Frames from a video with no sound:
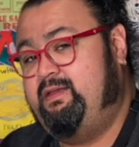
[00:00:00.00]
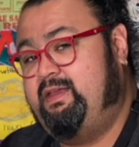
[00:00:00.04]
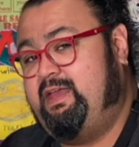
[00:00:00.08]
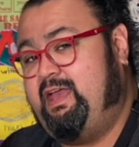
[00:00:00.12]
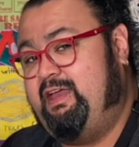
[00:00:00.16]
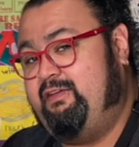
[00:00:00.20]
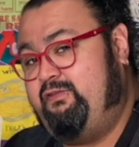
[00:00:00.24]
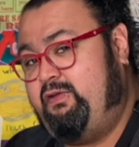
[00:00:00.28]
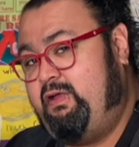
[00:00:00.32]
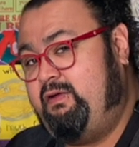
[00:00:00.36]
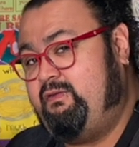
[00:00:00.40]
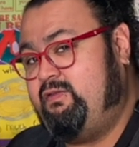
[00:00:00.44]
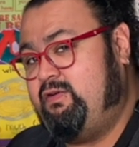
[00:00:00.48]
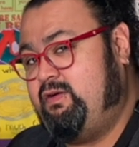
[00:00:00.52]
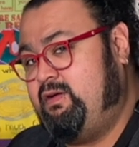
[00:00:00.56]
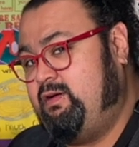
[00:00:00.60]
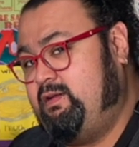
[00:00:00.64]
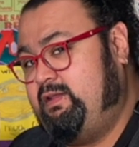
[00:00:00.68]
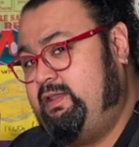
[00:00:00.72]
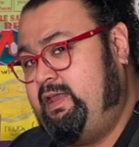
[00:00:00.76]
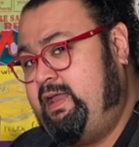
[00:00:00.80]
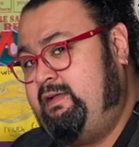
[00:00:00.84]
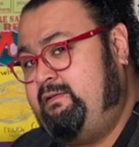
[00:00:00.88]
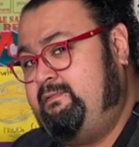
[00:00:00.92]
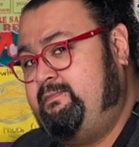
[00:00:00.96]
Have you ever
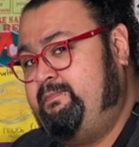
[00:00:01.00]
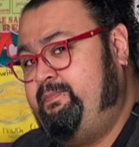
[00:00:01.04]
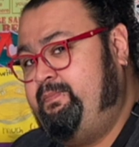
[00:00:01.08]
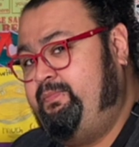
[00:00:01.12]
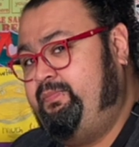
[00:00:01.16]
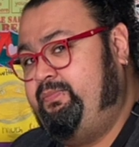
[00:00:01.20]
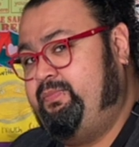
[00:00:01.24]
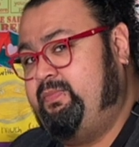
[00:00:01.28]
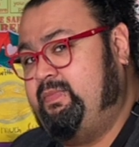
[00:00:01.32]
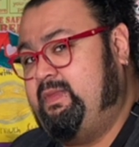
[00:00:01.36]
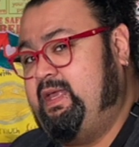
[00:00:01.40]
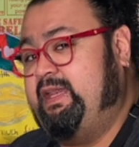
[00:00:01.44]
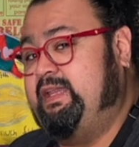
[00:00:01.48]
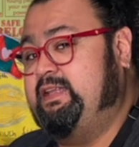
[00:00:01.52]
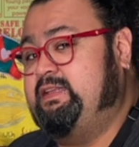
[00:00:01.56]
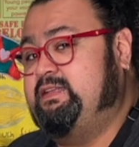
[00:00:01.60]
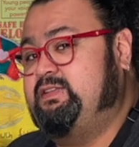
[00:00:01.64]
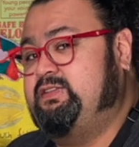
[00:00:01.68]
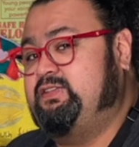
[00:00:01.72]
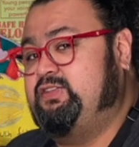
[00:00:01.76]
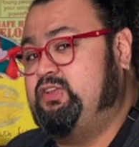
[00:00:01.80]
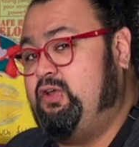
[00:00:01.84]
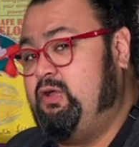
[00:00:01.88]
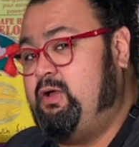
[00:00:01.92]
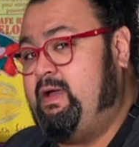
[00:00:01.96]
heard that? That it's
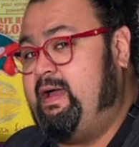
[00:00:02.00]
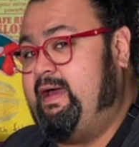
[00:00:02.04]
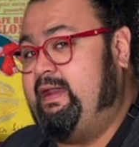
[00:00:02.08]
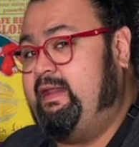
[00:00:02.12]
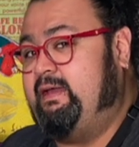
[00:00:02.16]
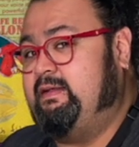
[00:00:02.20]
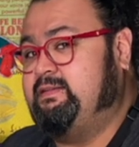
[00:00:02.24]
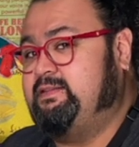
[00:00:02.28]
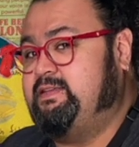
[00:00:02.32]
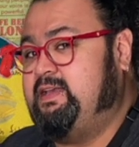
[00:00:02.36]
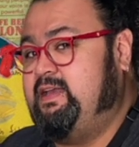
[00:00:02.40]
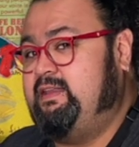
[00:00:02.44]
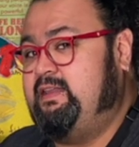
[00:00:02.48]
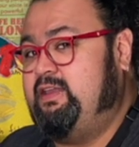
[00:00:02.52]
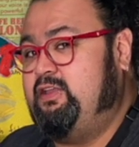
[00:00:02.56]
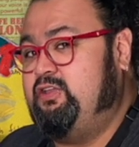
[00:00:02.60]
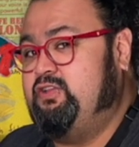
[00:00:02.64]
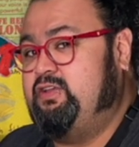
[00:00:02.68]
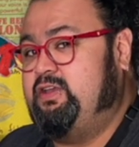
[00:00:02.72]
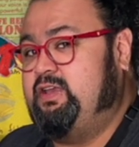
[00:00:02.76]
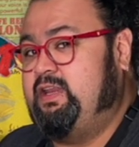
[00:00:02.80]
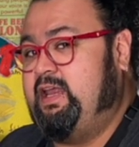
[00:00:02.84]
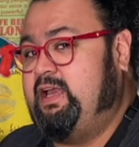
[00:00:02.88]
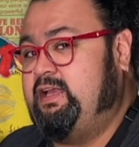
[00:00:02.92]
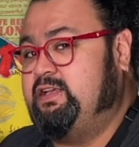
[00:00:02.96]
so hot outside that you
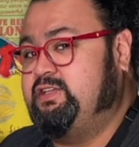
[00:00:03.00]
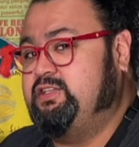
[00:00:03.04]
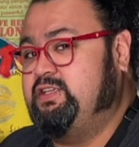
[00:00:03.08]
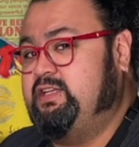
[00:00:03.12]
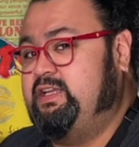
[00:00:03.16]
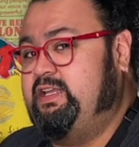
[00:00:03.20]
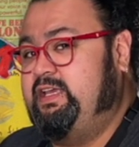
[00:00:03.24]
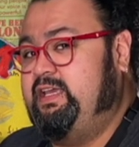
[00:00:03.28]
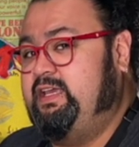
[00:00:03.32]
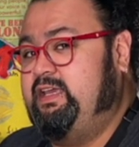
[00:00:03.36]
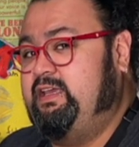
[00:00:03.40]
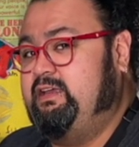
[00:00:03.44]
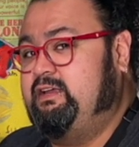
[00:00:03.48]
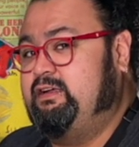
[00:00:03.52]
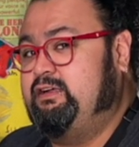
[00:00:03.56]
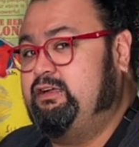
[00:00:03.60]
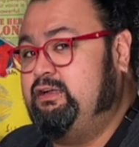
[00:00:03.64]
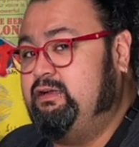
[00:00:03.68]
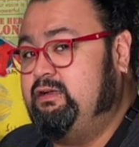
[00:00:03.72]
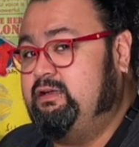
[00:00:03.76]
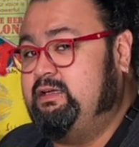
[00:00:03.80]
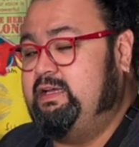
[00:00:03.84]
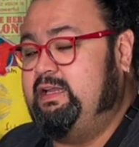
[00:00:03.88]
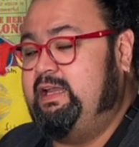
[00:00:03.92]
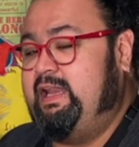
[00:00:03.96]
can actually
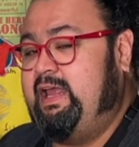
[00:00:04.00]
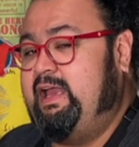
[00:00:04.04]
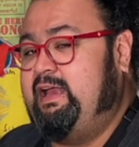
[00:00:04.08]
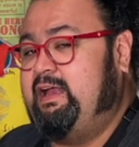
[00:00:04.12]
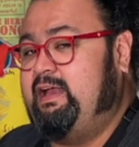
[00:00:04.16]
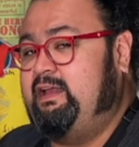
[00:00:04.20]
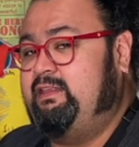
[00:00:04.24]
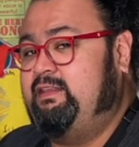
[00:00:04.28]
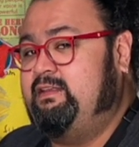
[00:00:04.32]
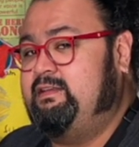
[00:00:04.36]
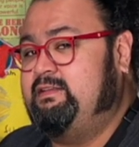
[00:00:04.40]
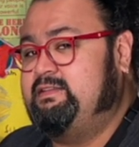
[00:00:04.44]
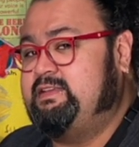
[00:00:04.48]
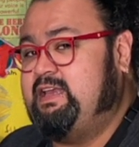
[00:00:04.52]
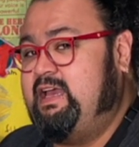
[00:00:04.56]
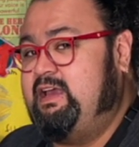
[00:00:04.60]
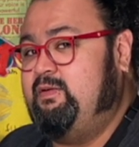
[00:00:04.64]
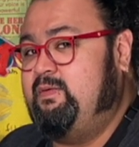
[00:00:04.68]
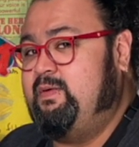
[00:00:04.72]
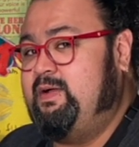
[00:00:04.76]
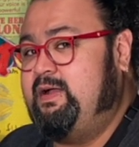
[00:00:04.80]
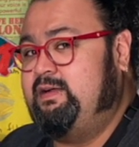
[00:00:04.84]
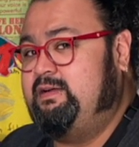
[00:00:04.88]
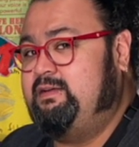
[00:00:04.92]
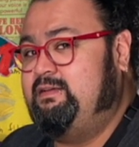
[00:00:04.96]
cook an egg on the
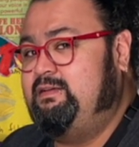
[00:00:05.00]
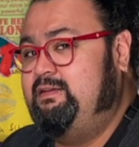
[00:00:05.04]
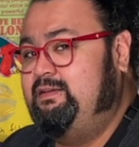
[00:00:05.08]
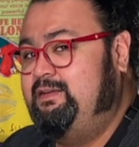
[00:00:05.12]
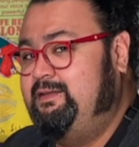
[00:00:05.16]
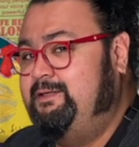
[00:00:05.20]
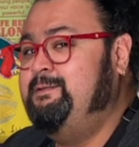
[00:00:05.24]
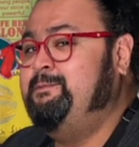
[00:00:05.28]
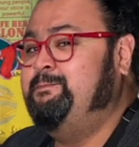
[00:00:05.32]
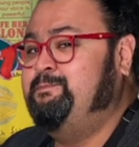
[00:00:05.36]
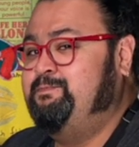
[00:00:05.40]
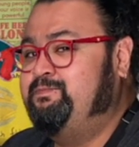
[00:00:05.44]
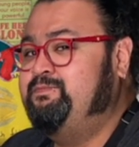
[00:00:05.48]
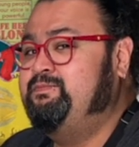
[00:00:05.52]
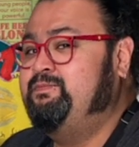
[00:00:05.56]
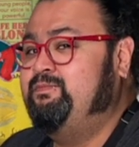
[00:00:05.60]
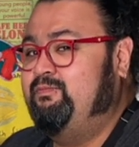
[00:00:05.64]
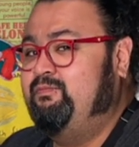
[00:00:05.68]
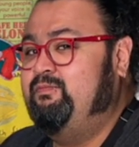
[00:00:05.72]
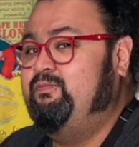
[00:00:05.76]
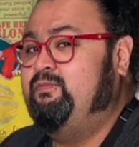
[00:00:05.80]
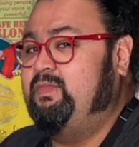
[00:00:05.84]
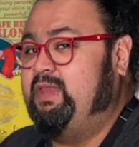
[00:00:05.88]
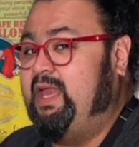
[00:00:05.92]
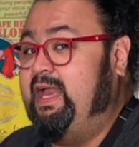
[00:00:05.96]
sidewalk?
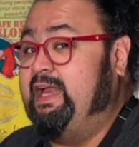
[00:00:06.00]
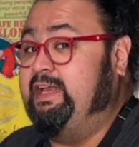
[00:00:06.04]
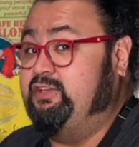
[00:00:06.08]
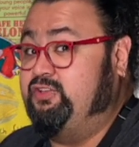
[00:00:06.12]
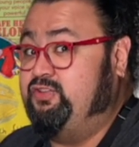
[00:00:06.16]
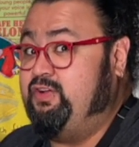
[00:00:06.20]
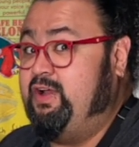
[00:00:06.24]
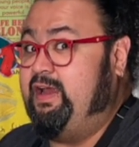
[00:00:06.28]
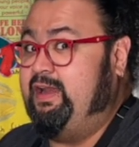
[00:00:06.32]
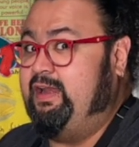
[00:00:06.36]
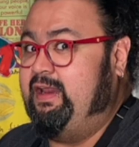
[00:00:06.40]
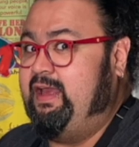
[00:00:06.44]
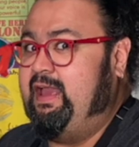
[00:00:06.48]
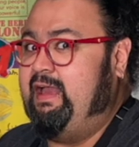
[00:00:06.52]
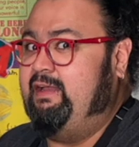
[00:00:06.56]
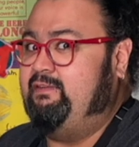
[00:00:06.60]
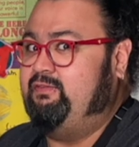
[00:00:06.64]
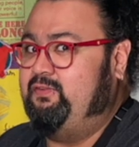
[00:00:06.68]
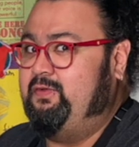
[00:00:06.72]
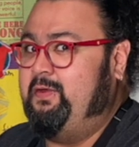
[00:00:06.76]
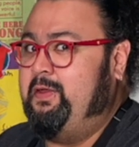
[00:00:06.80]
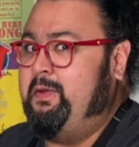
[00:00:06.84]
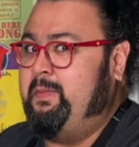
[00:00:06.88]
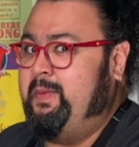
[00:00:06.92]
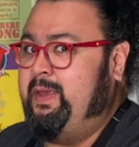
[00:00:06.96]
I tried it. I have
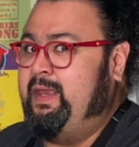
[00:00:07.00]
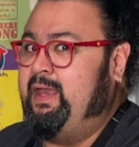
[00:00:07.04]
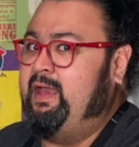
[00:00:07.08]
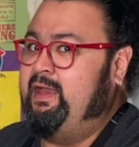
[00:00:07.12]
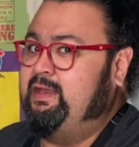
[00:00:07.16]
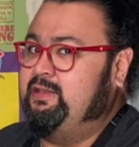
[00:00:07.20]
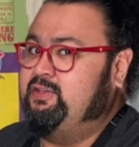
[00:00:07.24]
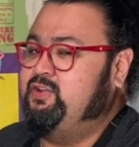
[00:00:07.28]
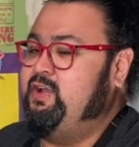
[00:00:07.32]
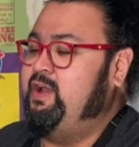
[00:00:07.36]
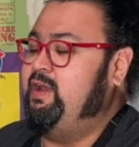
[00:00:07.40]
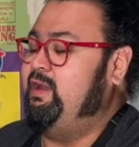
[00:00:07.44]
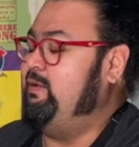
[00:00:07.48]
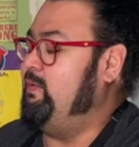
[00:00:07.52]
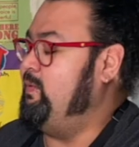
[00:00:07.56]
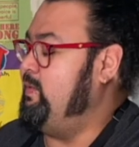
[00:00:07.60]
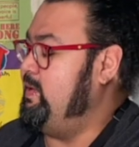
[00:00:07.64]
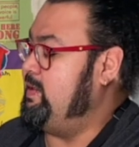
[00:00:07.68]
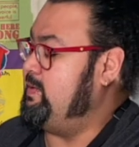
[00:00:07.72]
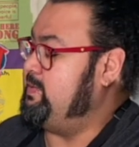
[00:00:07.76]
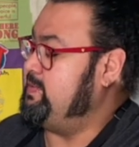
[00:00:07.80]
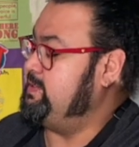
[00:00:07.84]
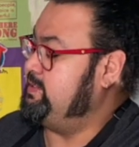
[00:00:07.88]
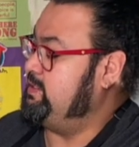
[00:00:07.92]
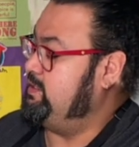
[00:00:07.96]
to admit, I tried it when
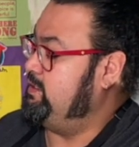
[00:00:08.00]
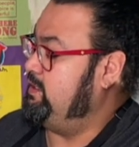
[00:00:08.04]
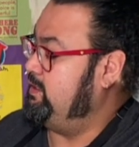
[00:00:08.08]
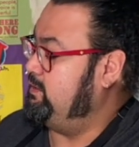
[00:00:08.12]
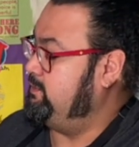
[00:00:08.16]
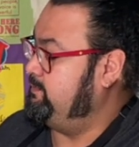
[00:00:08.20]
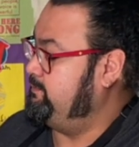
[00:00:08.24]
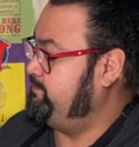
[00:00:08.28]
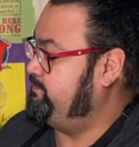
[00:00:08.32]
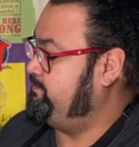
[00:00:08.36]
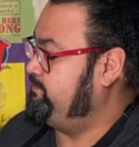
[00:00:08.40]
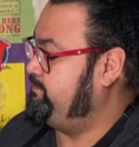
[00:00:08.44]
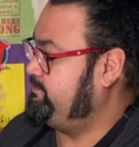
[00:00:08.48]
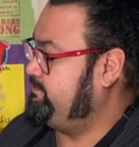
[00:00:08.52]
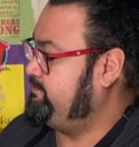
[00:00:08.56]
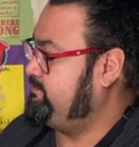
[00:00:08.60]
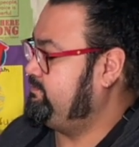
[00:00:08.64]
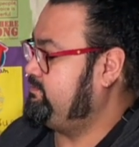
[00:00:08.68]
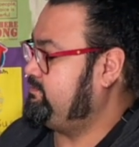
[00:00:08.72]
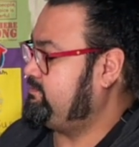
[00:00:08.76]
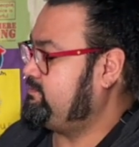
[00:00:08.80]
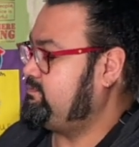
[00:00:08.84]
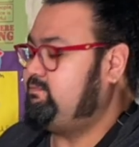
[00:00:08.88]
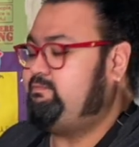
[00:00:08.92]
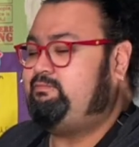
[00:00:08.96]
I was little.
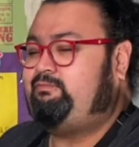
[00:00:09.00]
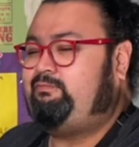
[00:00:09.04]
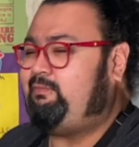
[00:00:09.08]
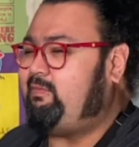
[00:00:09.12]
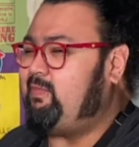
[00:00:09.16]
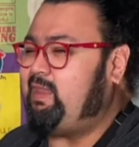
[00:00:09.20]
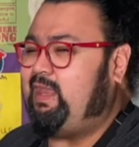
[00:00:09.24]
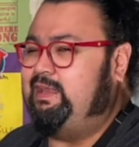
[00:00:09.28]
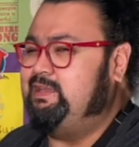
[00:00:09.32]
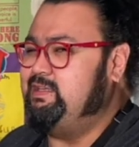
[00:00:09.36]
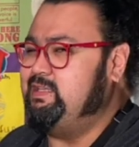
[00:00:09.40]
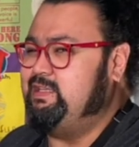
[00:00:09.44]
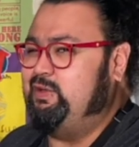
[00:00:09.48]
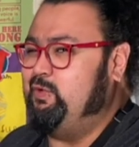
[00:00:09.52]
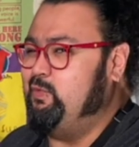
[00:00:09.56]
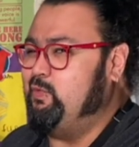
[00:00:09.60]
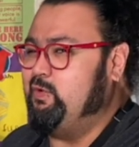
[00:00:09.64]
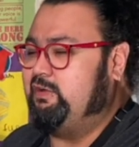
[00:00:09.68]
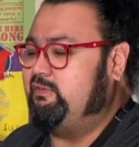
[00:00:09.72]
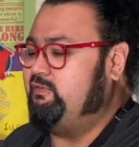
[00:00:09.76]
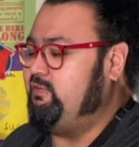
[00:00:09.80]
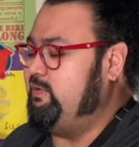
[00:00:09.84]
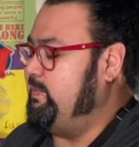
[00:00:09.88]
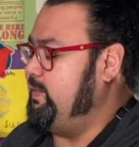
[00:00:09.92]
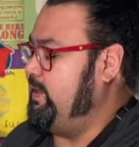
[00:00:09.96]
It didn't
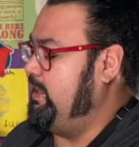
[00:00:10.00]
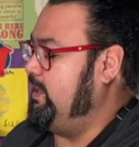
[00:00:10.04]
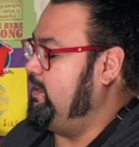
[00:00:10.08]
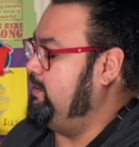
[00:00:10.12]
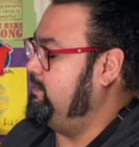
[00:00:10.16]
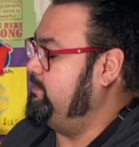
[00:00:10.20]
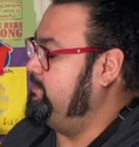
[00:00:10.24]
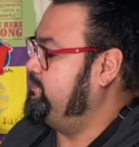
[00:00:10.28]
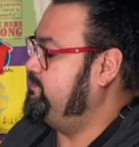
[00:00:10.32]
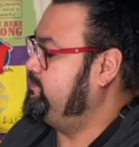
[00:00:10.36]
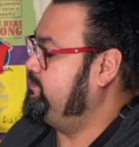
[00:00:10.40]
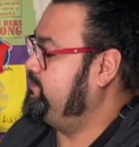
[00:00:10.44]
work for me, though.